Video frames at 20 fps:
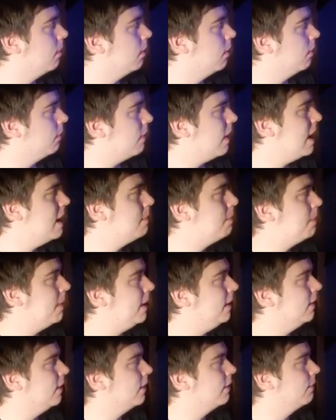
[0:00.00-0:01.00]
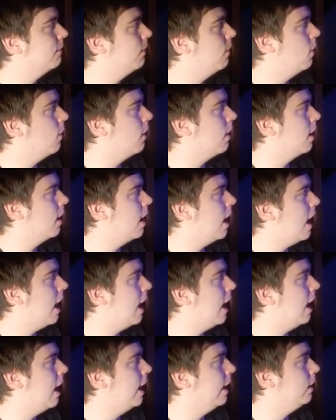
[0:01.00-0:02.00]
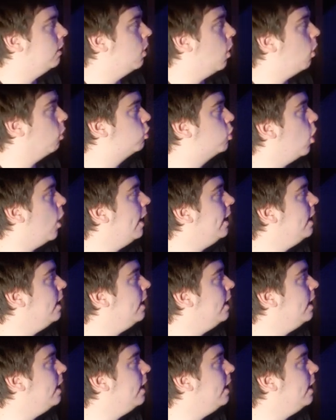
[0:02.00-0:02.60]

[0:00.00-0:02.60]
If I had beat this floor, I... Oh, don't, I